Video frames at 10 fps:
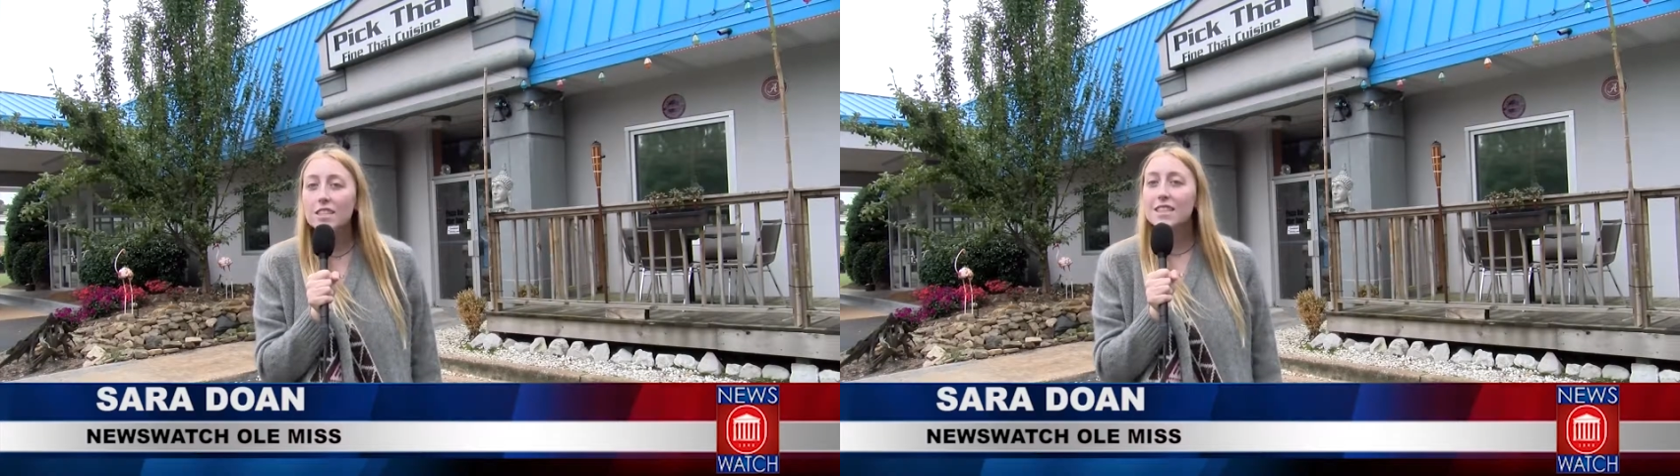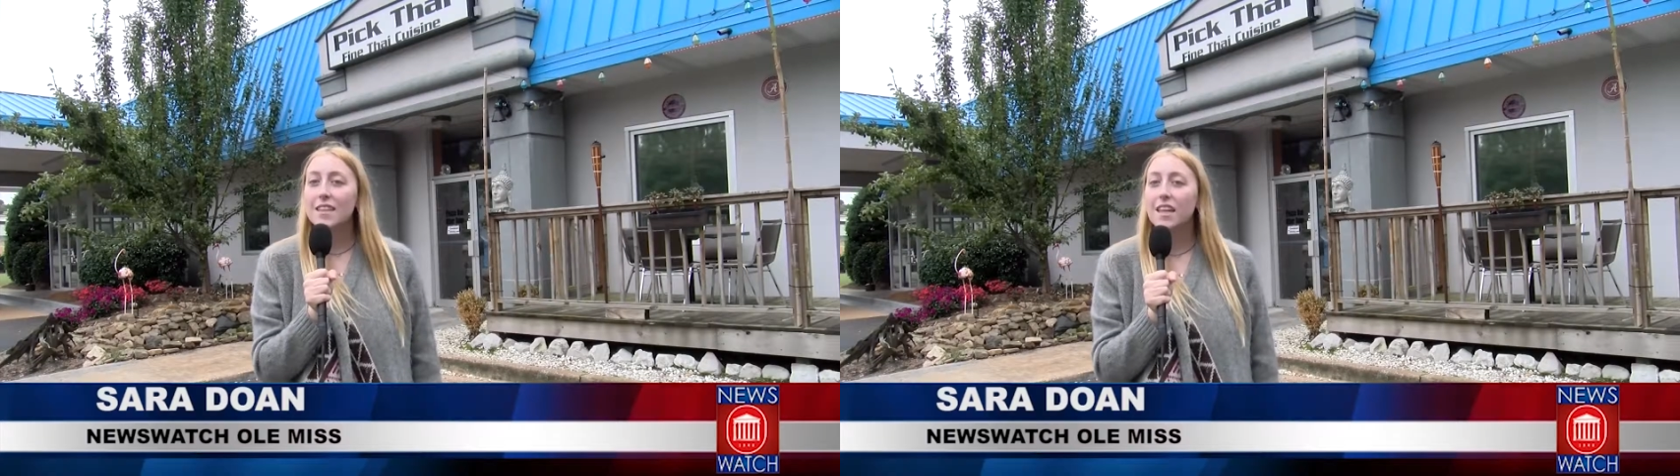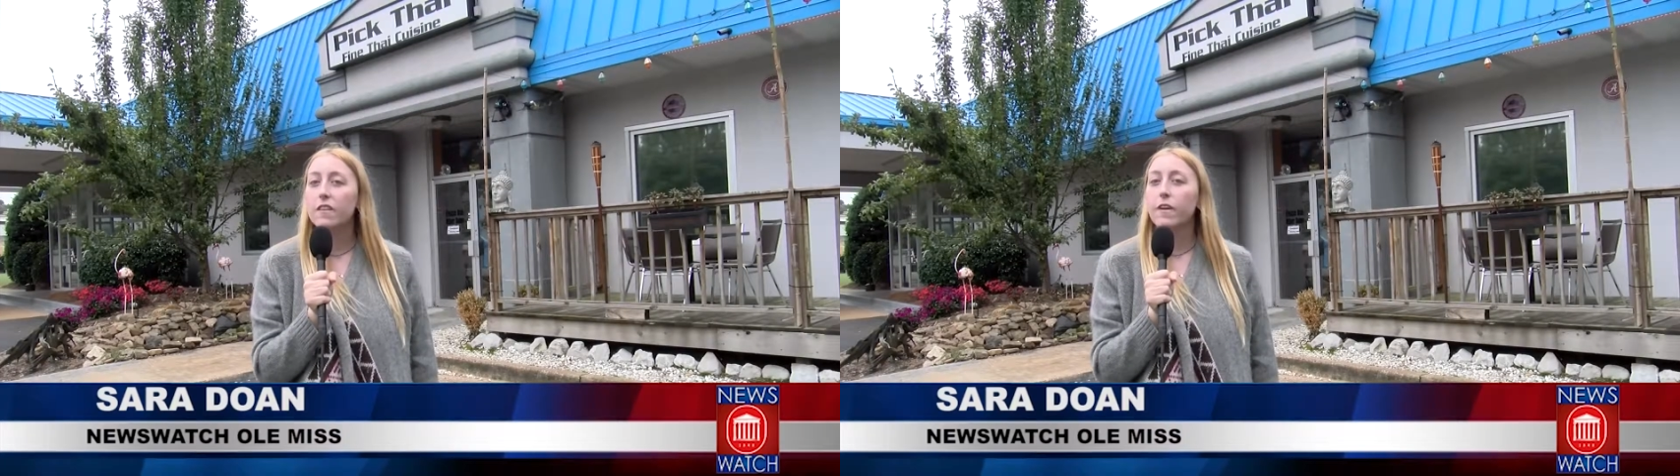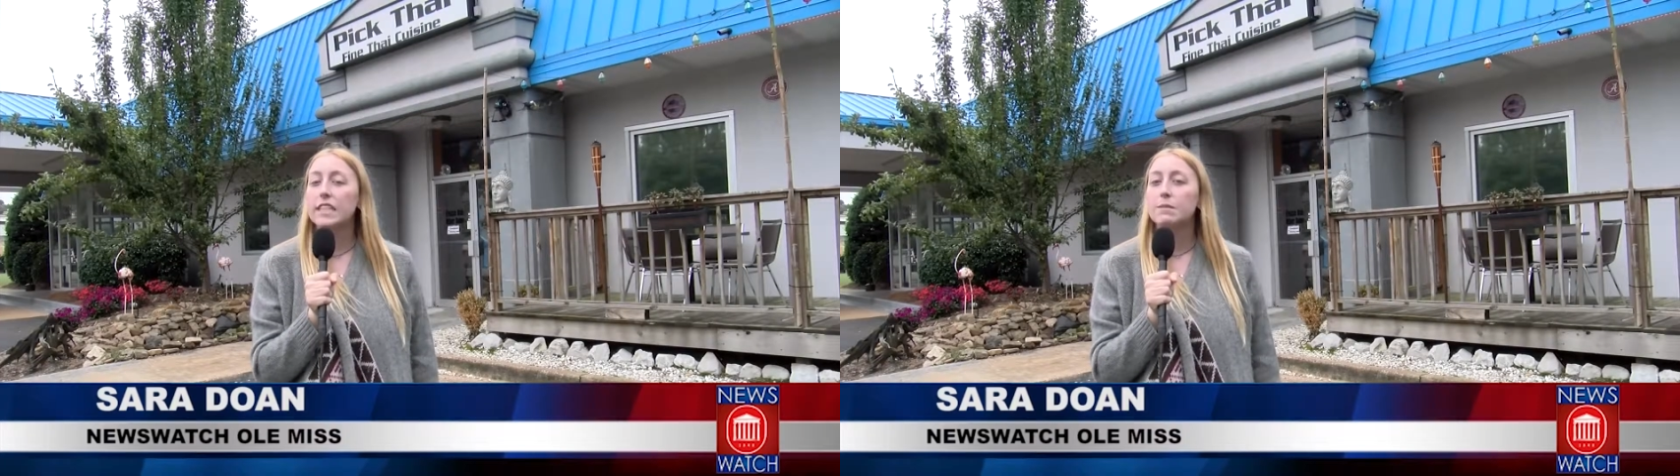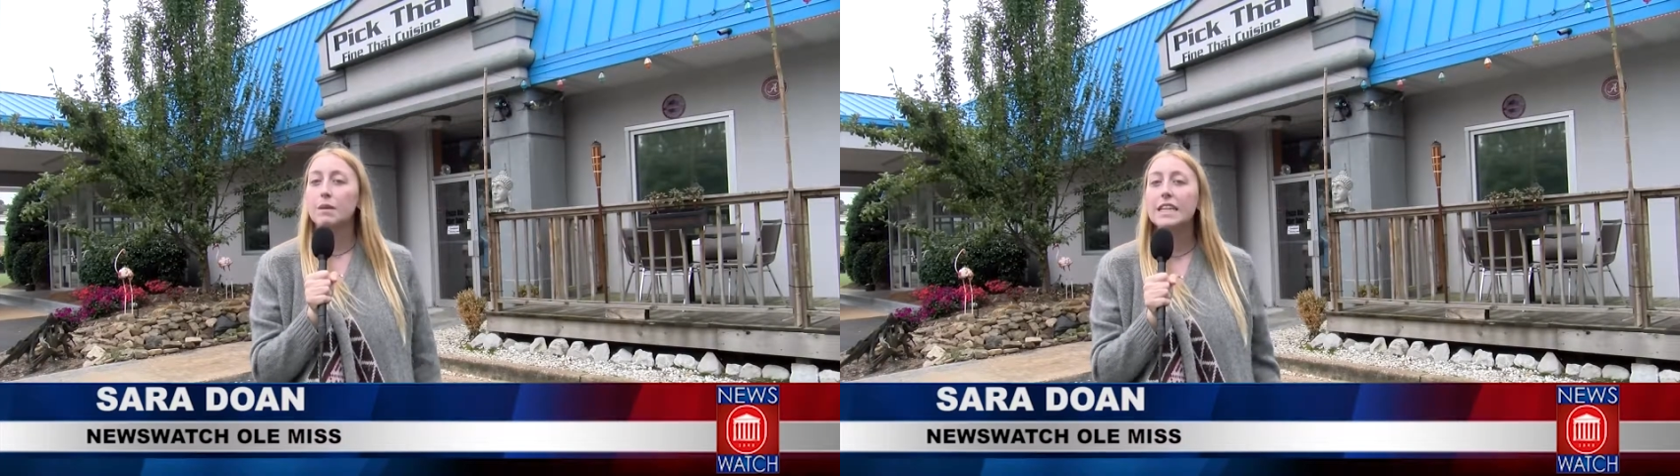said they
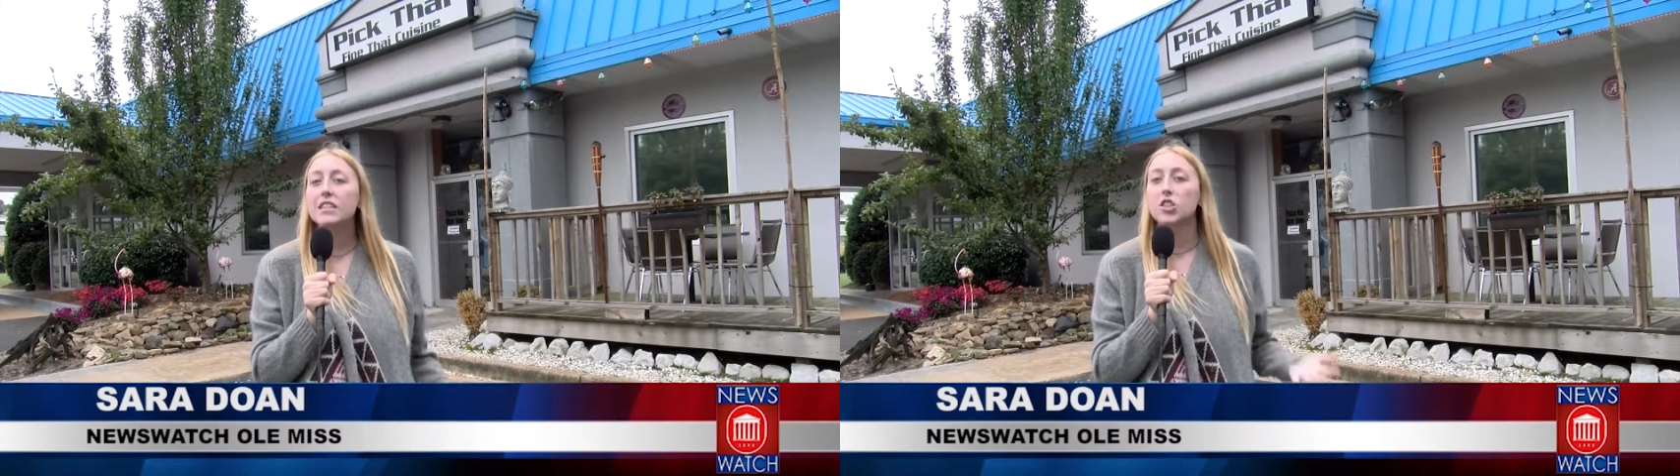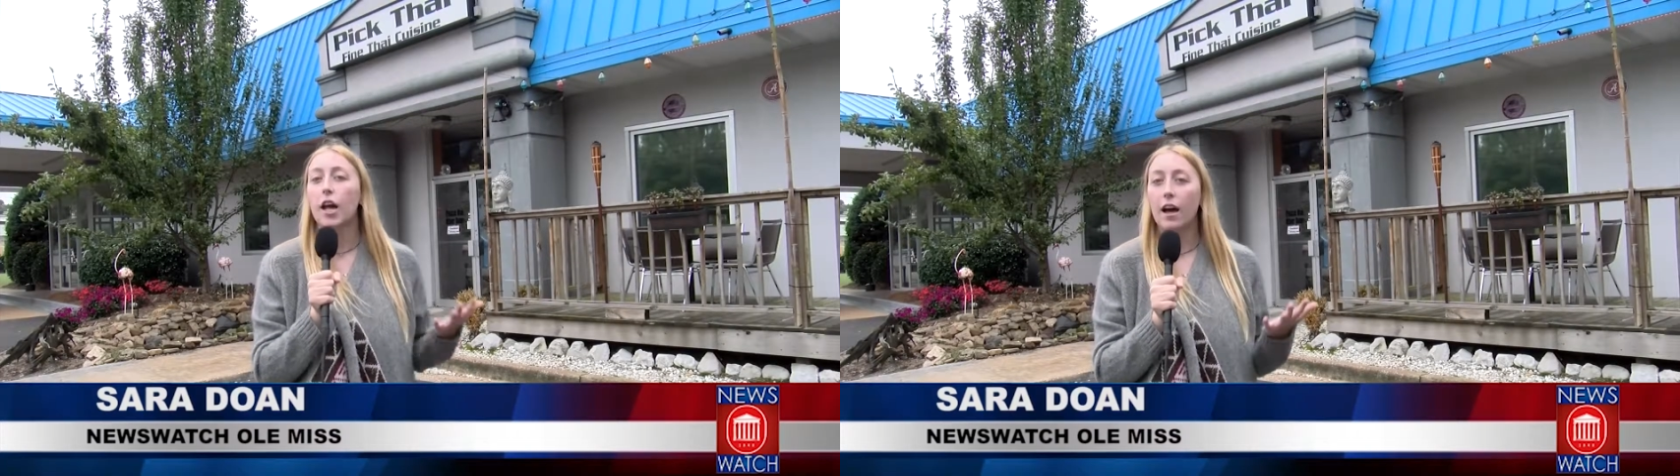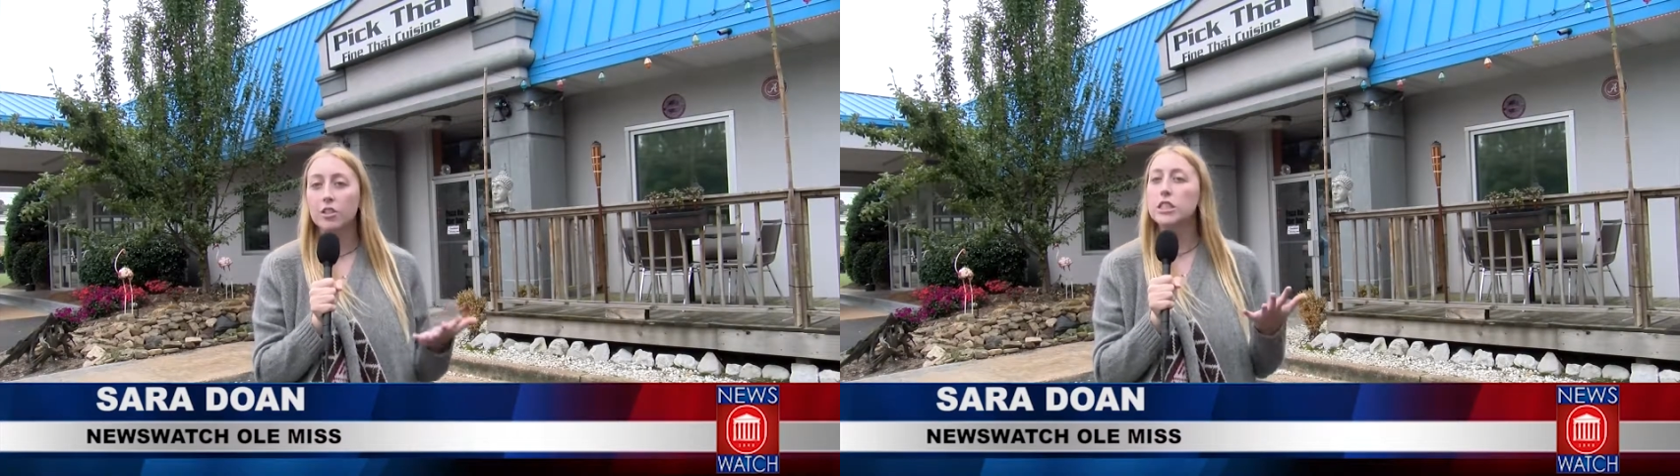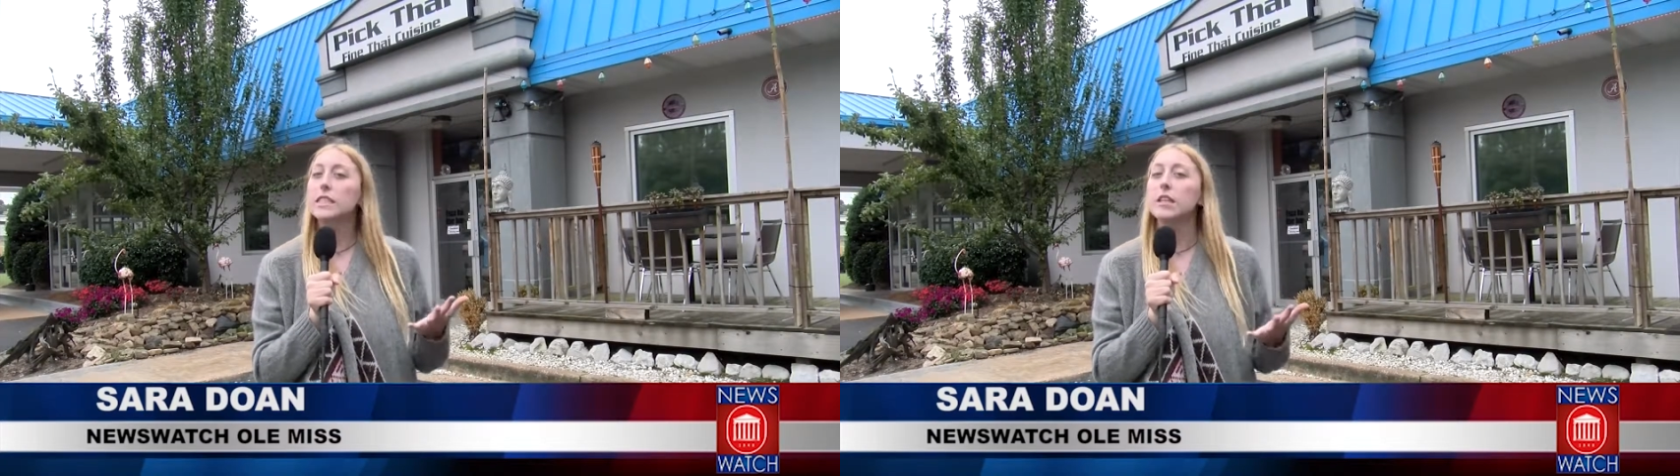faced many challenges